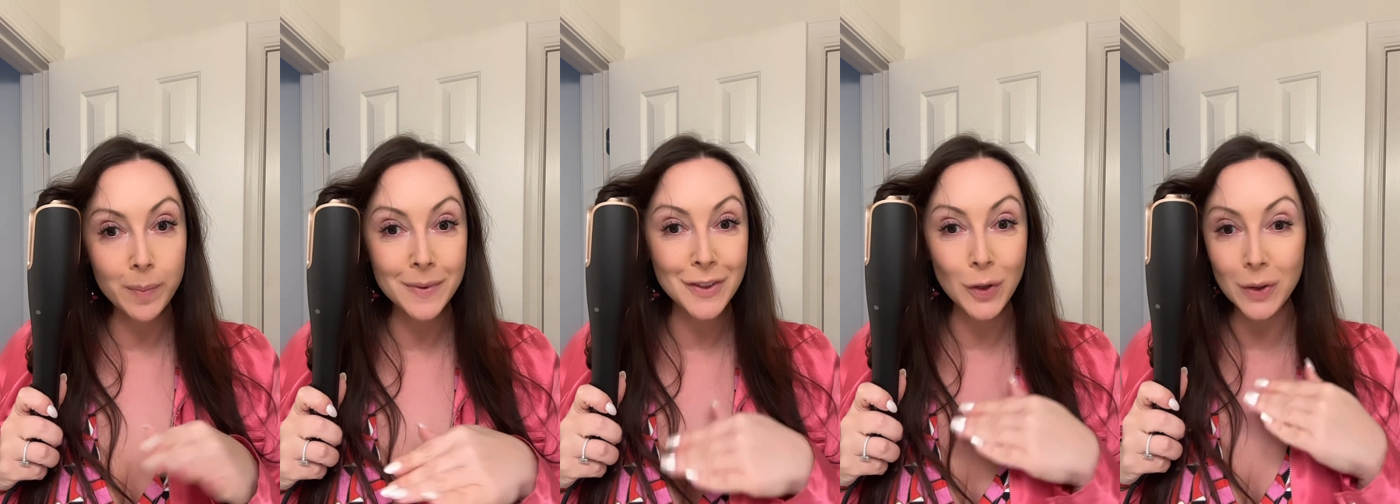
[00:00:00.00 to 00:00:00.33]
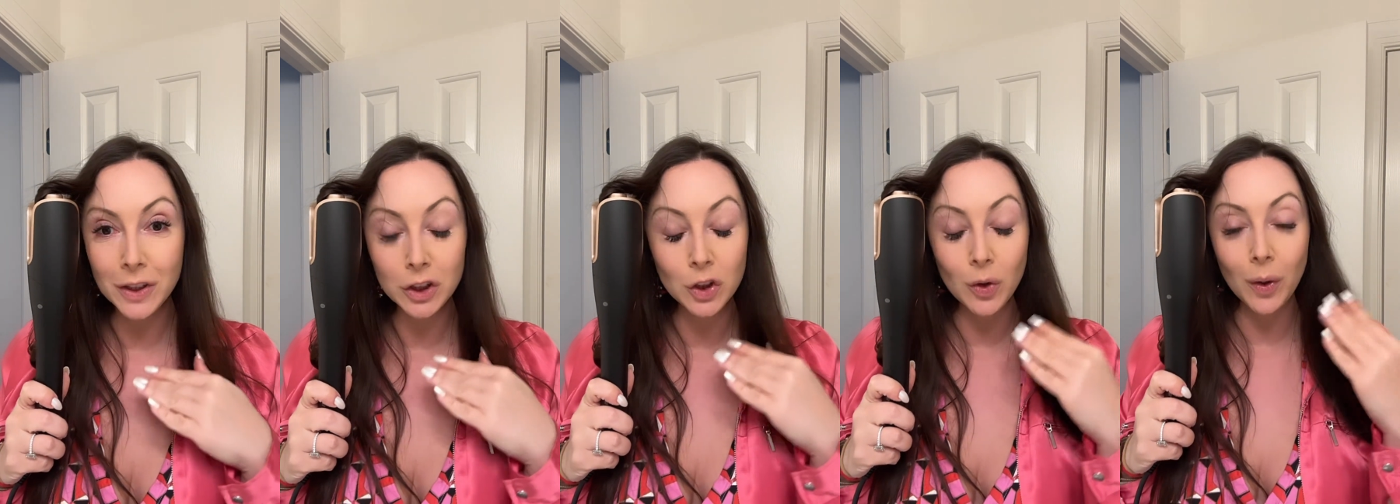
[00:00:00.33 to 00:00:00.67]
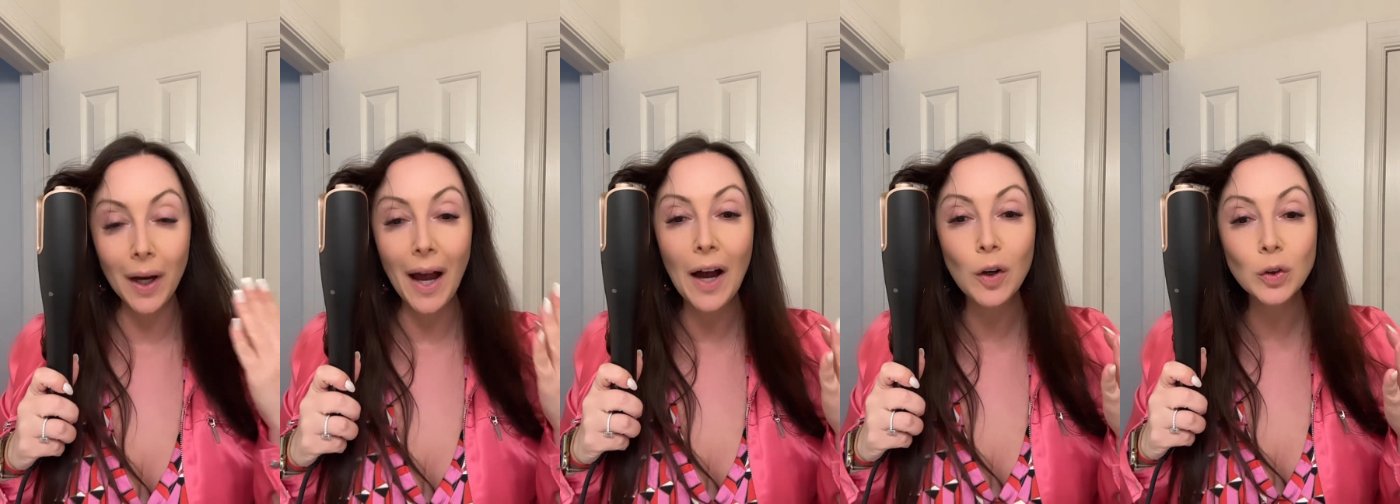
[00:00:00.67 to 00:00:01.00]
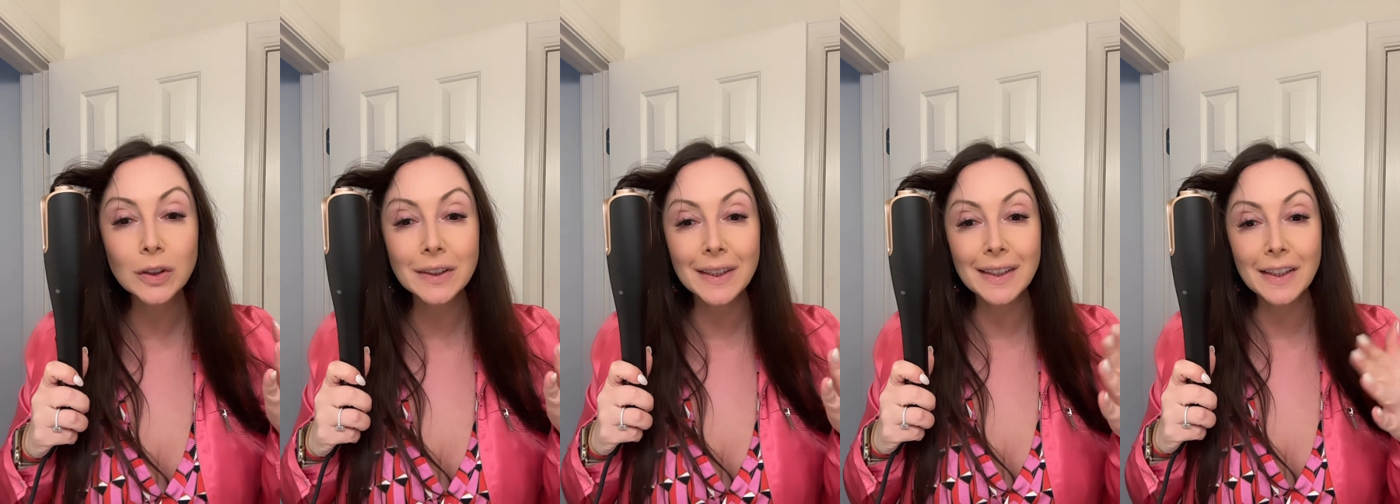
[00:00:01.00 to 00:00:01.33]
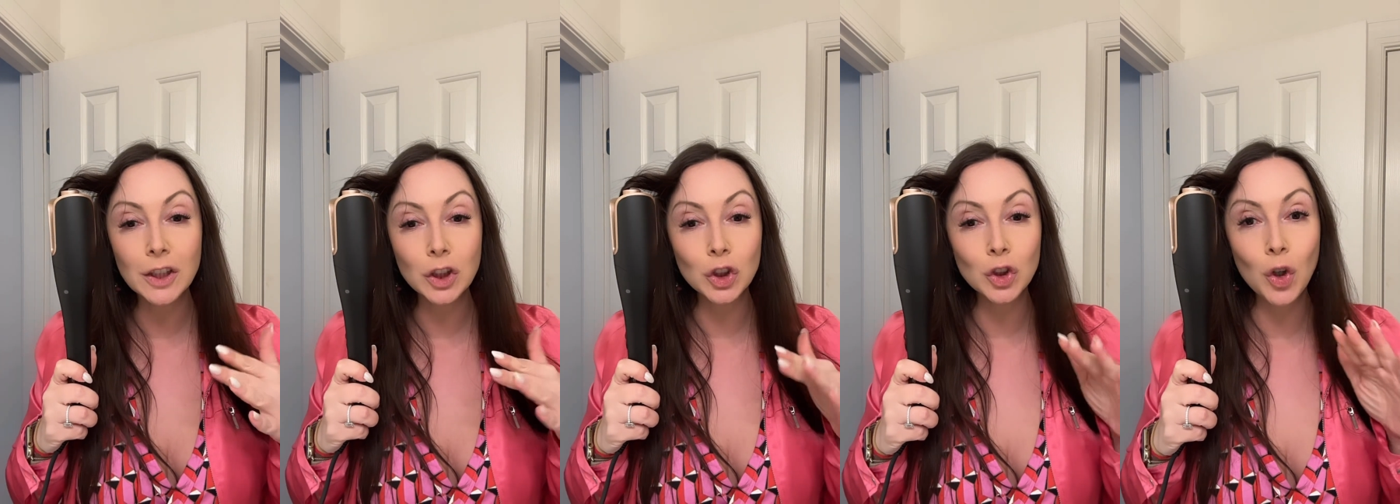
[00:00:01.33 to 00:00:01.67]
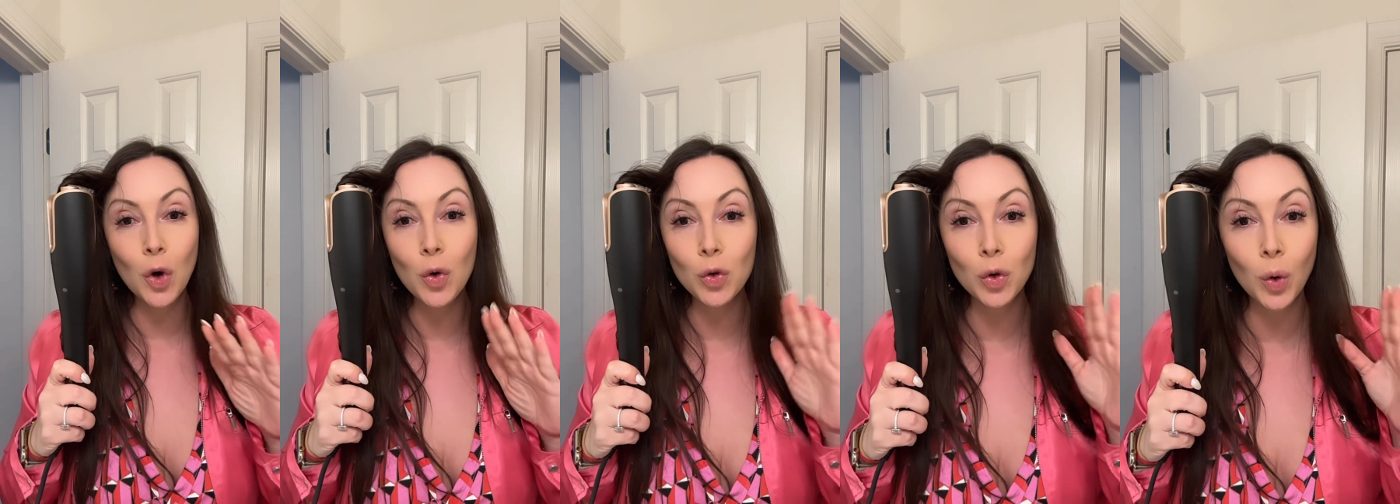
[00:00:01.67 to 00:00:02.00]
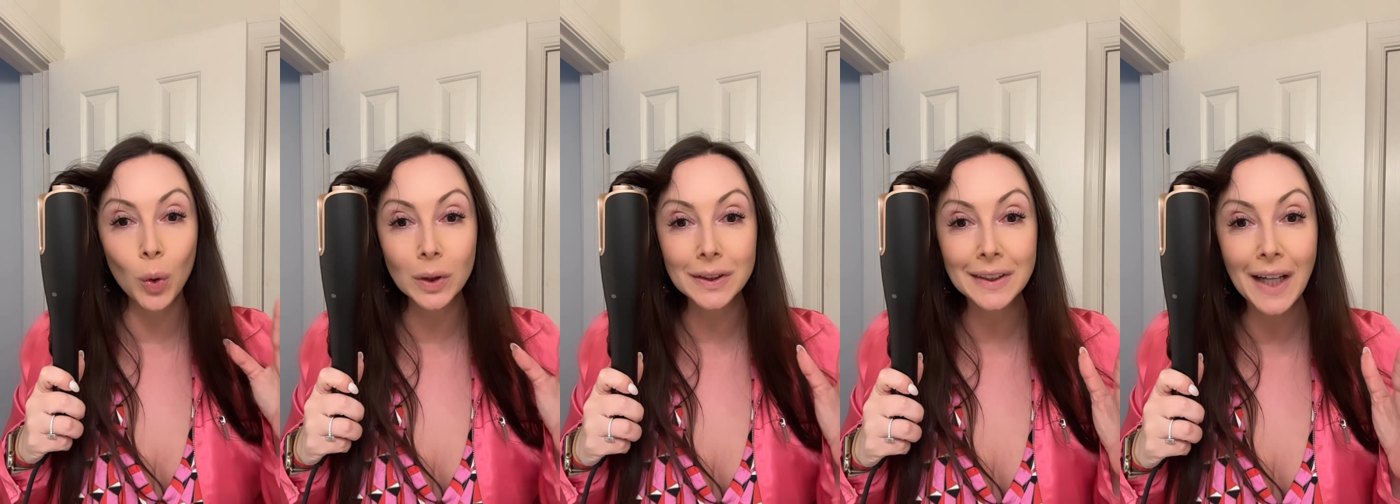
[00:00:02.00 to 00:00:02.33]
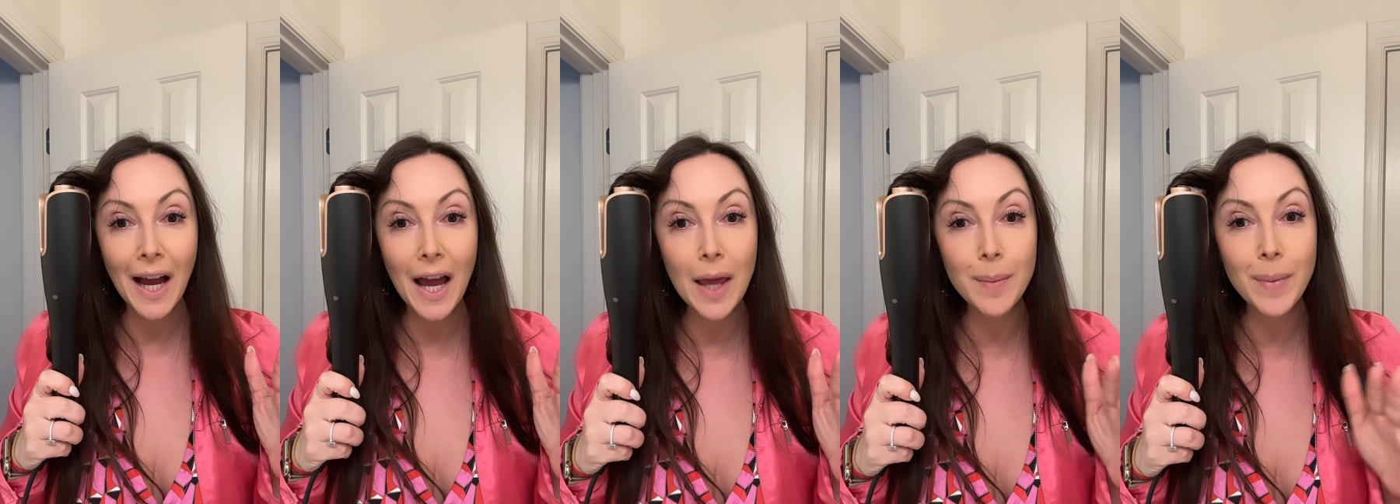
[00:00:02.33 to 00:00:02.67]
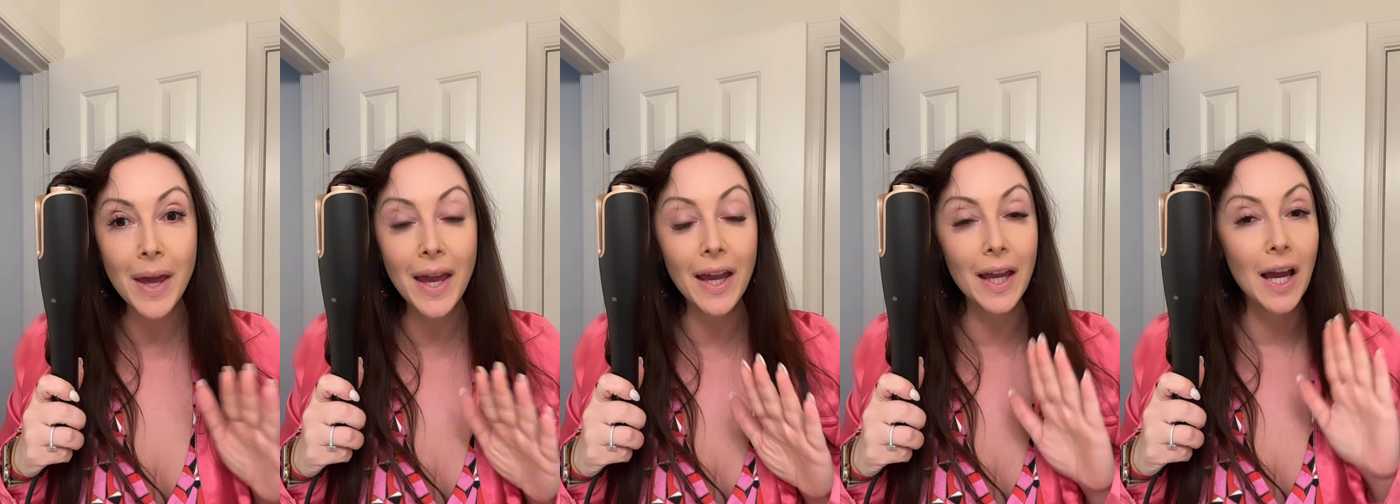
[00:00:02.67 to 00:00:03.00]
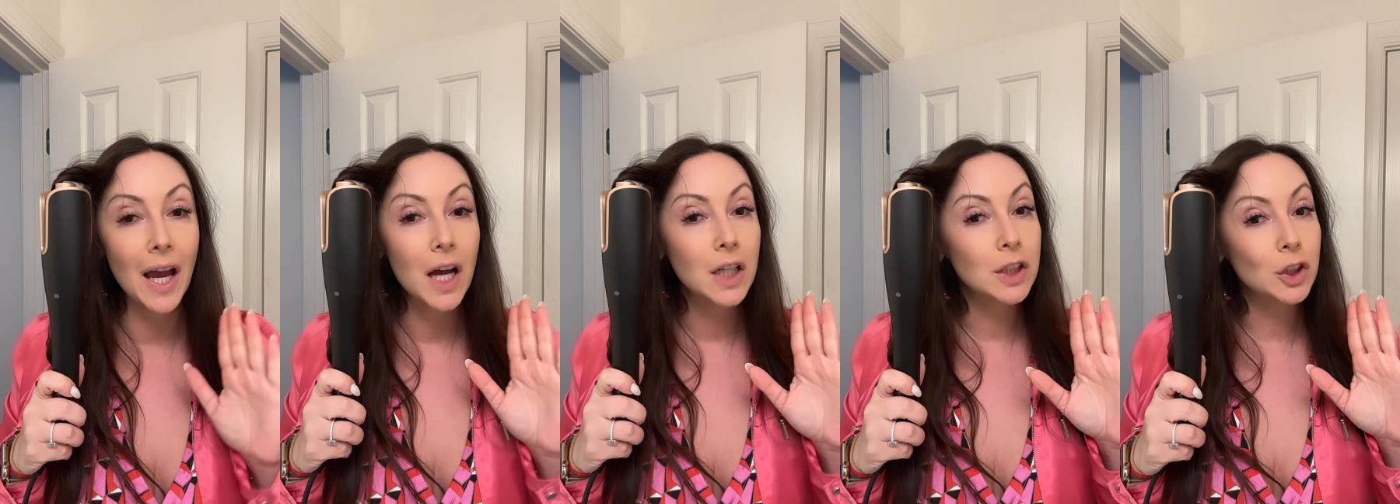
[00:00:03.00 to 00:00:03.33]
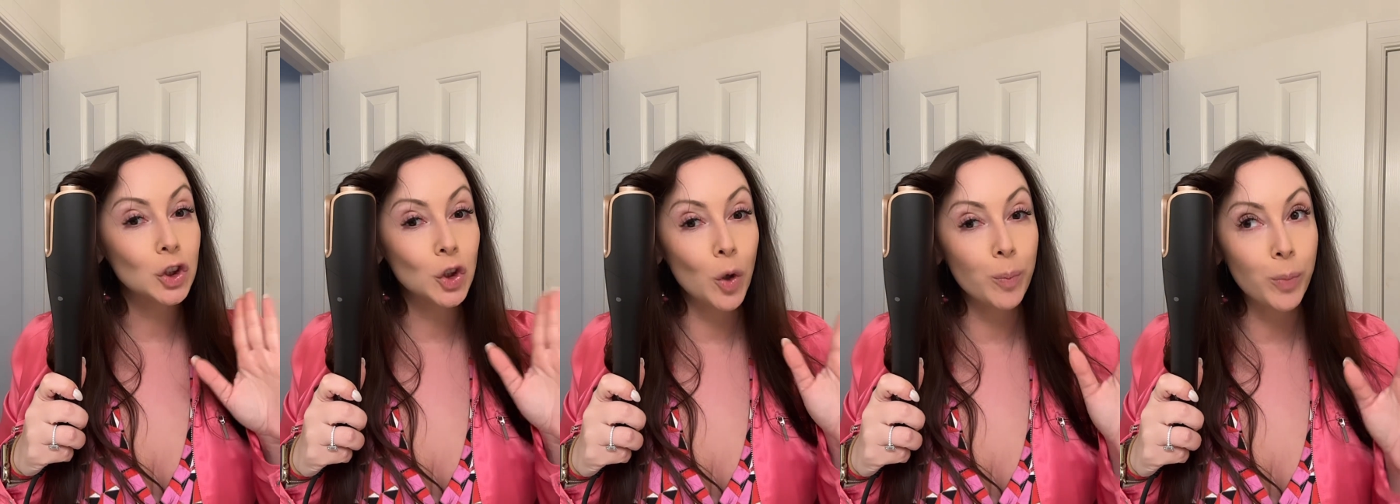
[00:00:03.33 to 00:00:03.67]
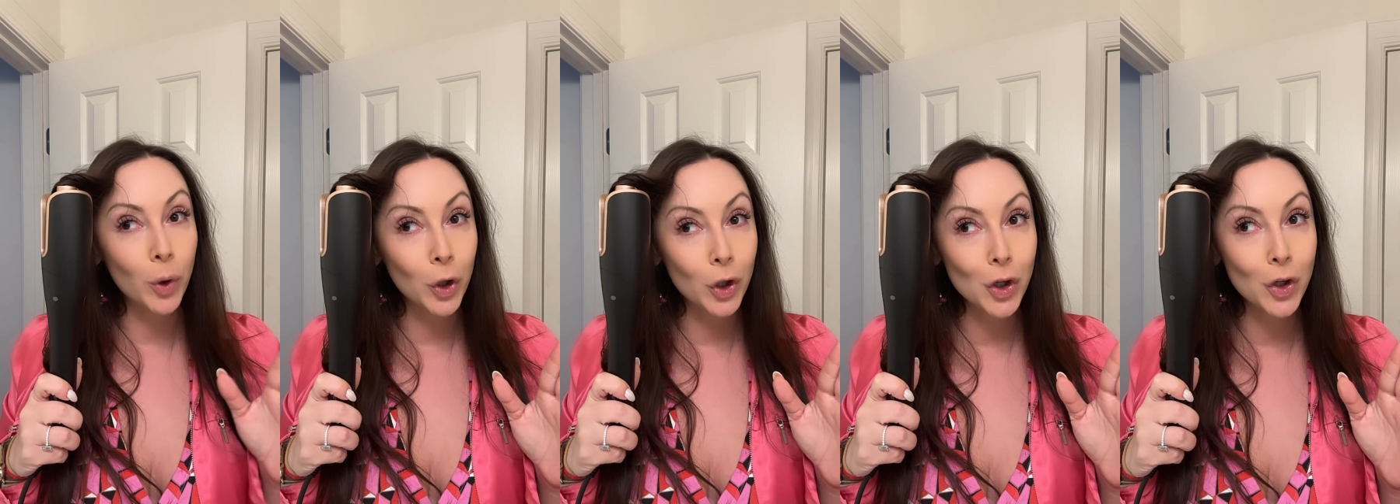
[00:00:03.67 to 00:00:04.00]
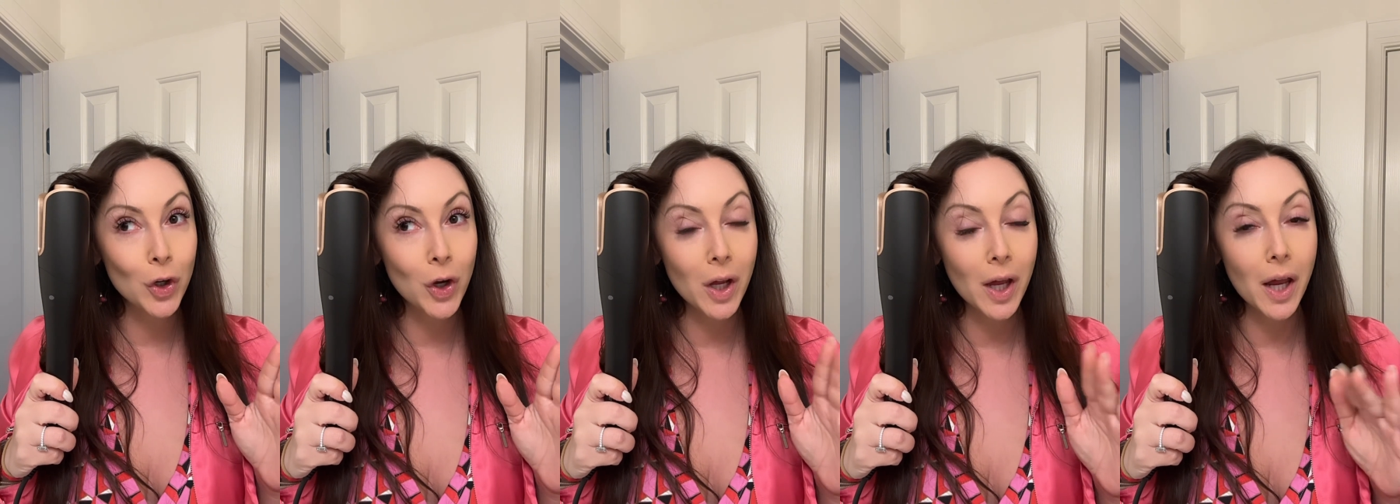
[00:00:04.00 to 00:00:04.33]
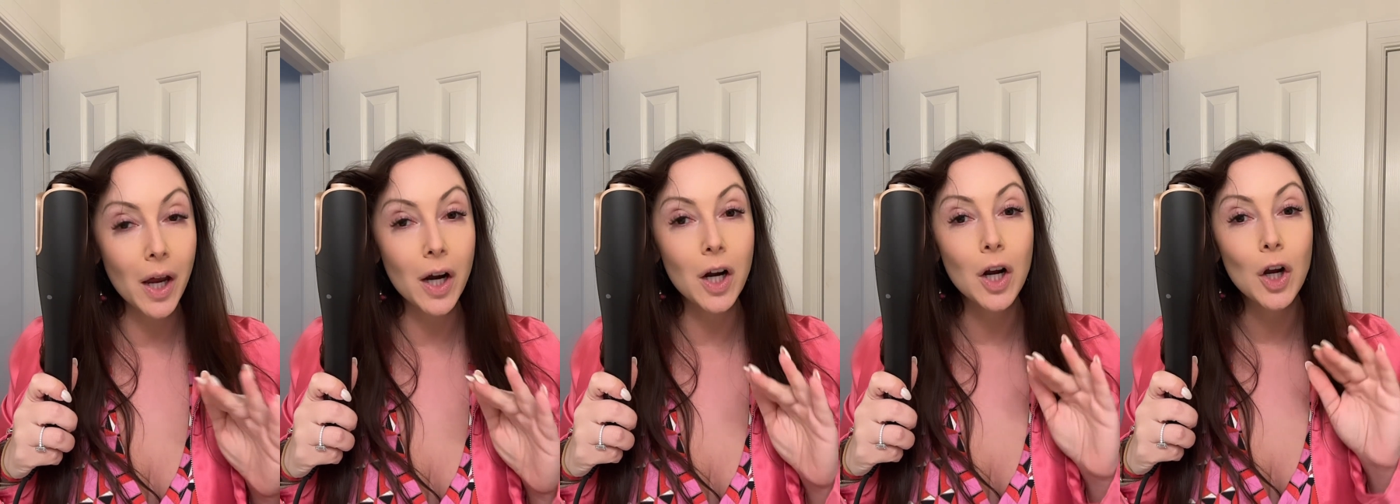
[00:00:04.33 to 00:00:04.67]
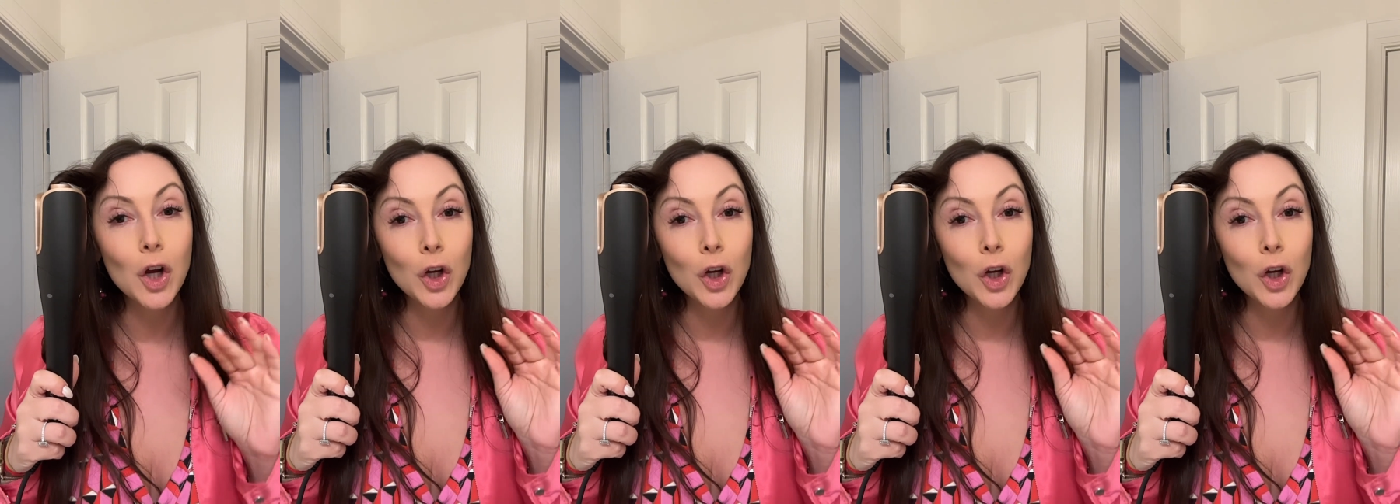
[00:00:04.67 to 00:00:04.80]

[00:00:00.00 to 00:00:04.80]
So there's no counting, there's no wrong timing, there's no burning your hair.